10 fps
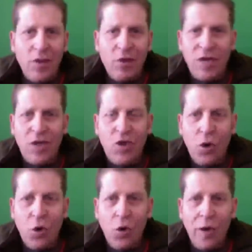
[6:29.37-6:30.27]
then you check
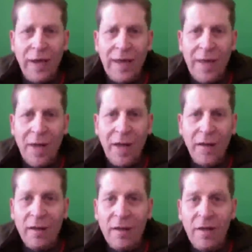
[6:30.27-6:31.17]
your
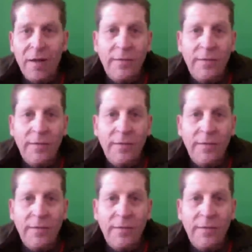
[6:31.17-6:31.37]
email